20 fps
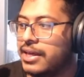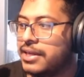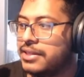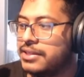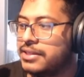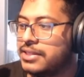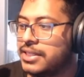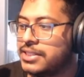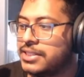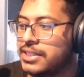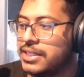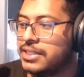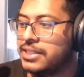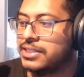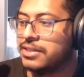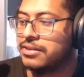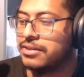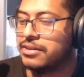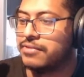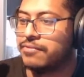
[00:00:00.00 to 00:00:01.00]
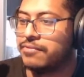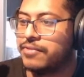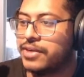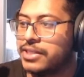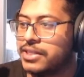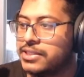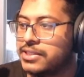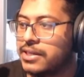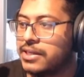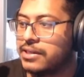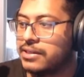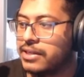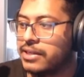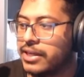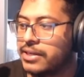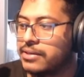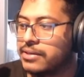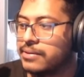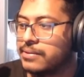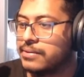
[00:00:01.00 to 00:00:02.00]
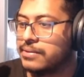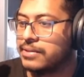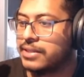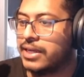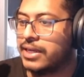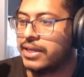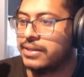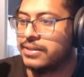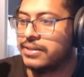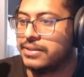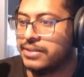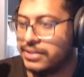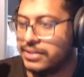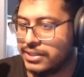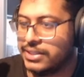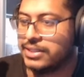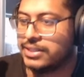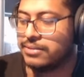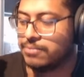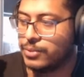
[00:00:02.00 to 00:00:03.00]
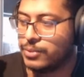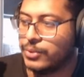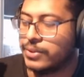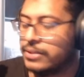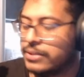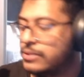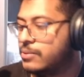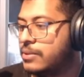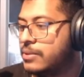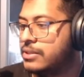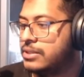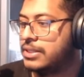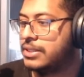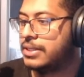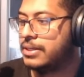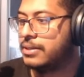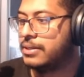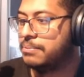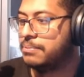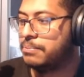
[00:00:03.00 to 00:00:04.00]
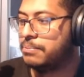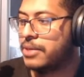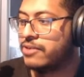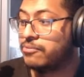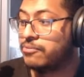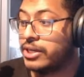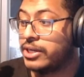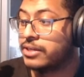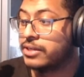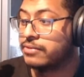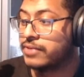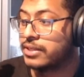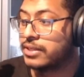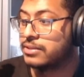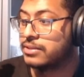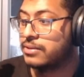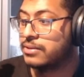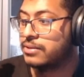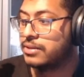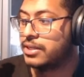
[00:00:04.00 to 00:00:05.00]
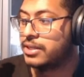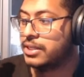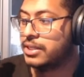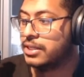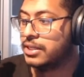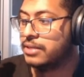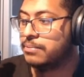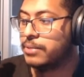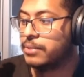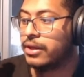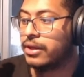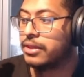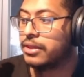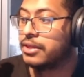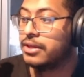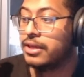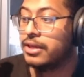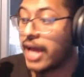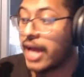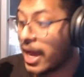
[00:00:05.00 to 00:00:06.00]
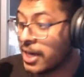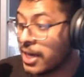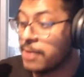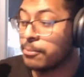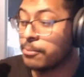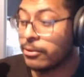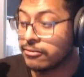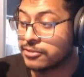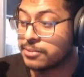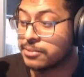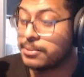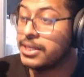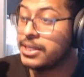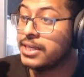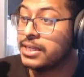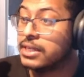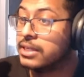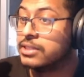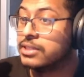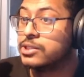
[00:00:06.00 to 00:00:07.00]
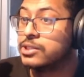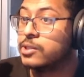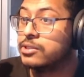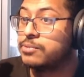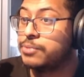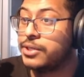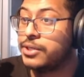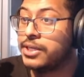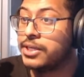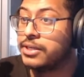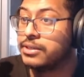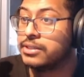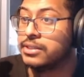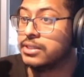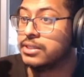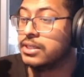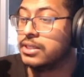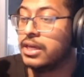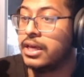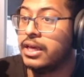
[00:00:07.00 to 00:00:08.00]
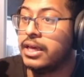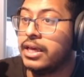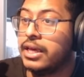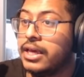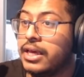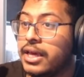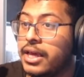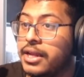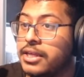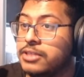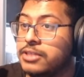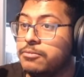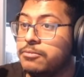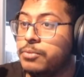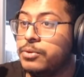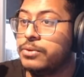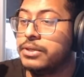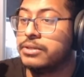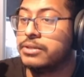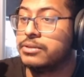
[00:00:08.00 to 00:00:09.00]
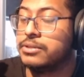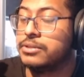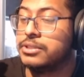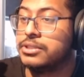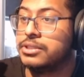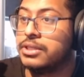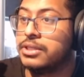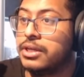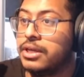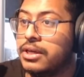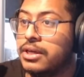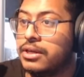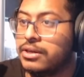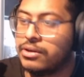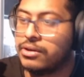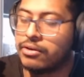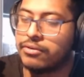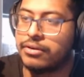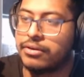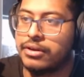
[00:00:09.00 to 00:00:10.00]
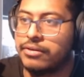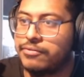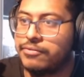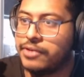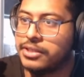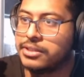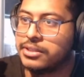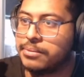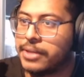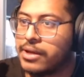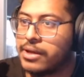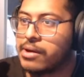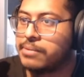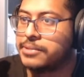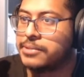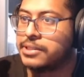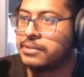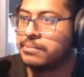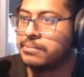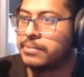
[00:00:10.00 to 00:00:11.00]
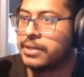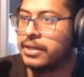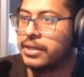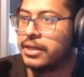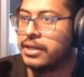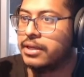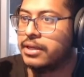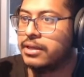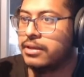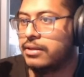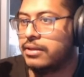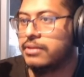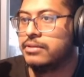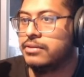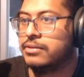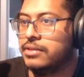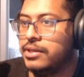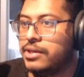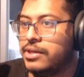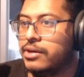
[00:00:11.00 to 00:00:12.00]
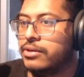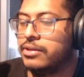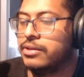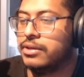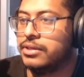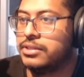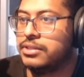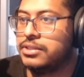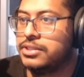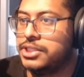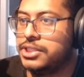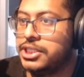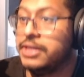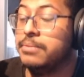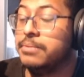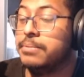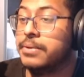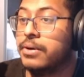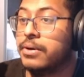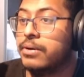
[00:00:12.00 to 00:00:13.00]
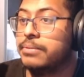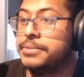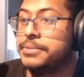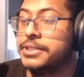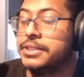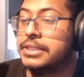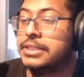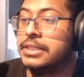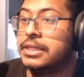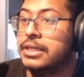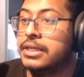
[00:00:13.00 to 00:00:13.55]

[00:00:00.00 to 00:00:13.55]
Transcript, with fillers: This is the first Hunt light cone that isn't Boothill's one to buff break effect on Hunt path. And it buffs speed, so it's pretty good. It is Boothill's... not free-to-play option, but, you know, the cheap option.